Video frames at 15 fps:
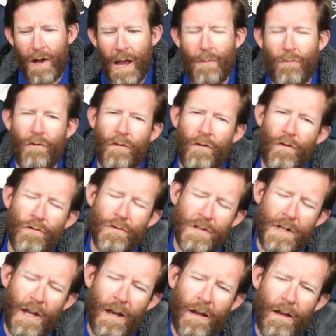April
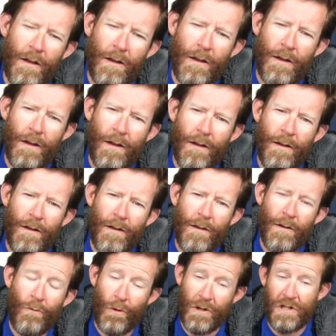Fool's Day,
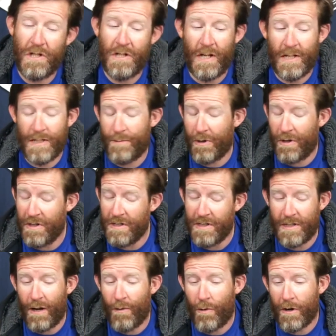which it is because
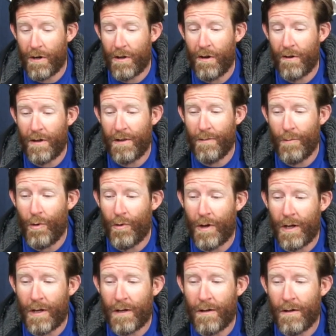it's now 1 o'clock in the
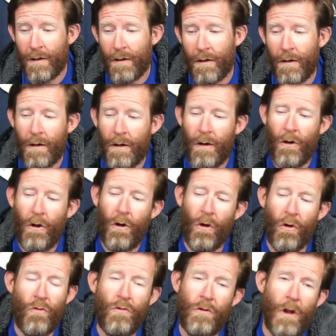morning,
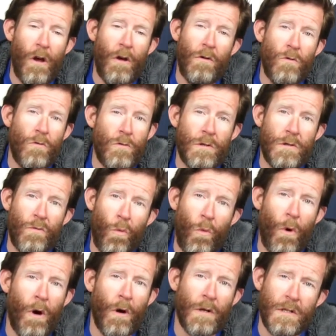who knows
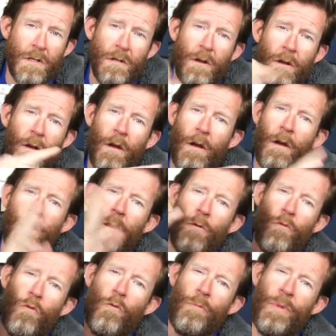what
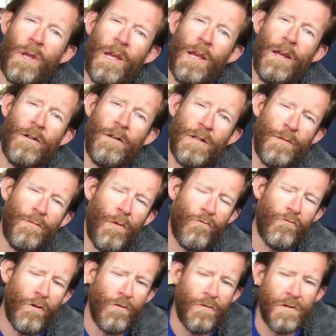will be in
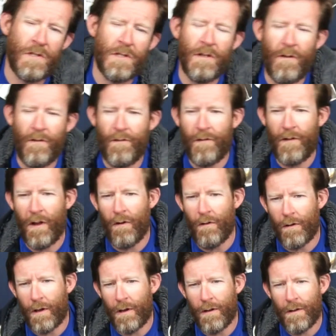tomorrow's
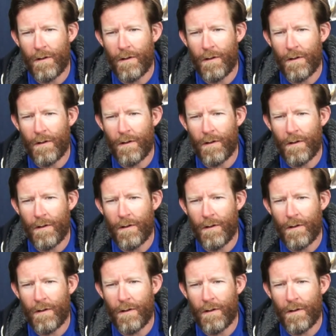vlog.